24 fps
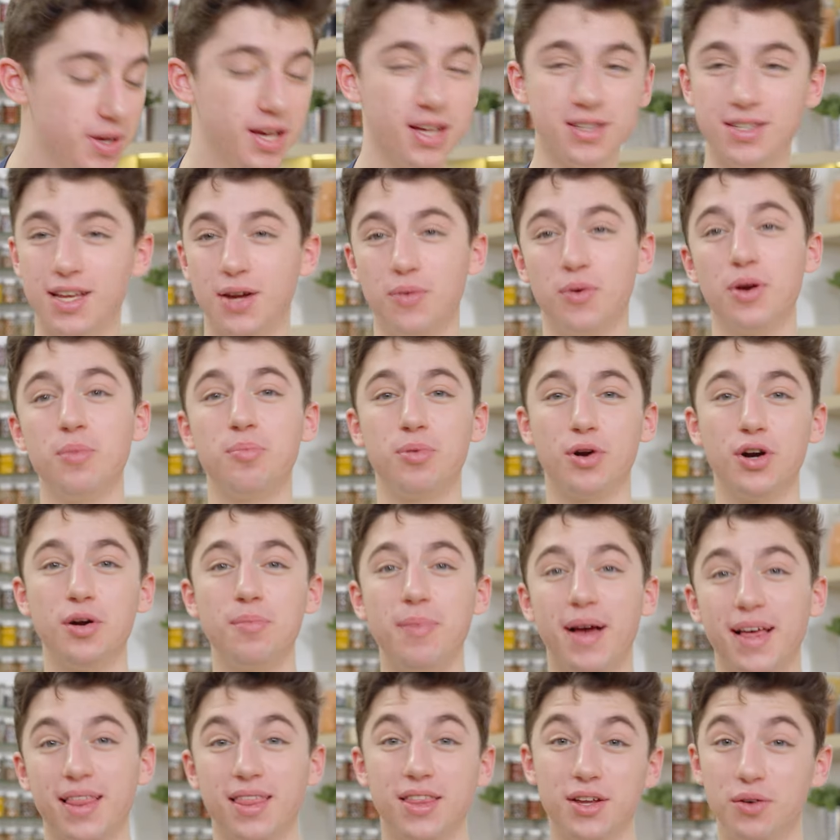because I don't want to
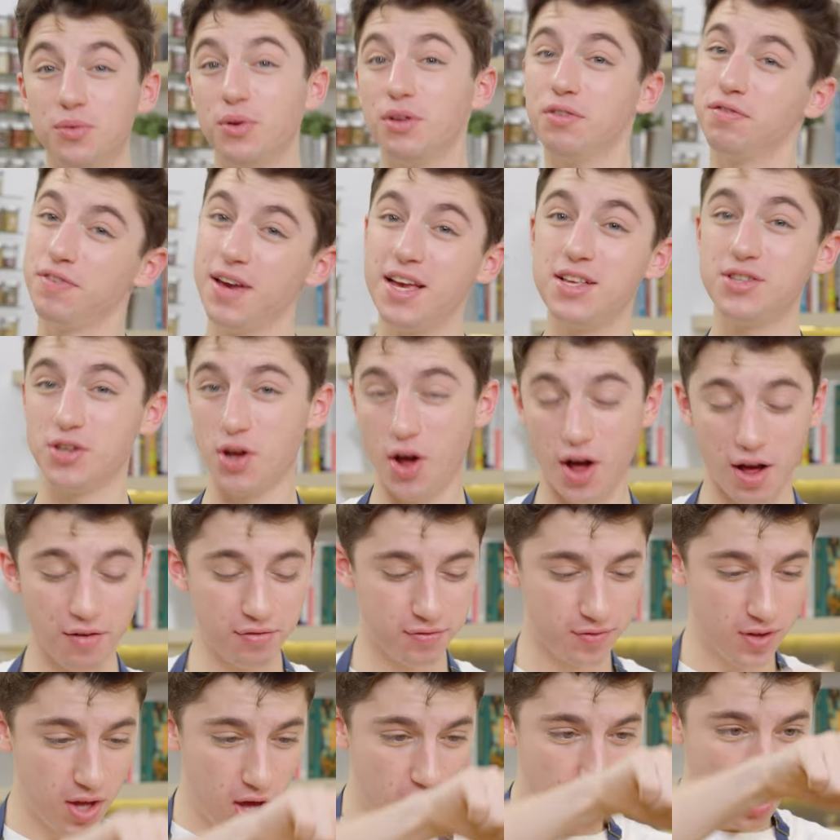burn my literal face
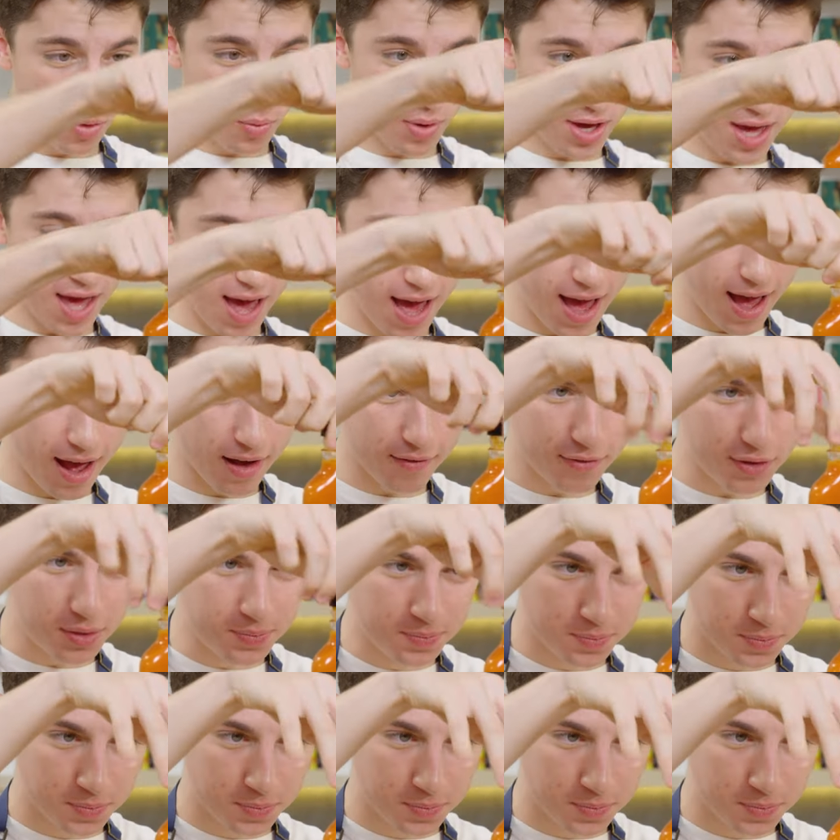off. We have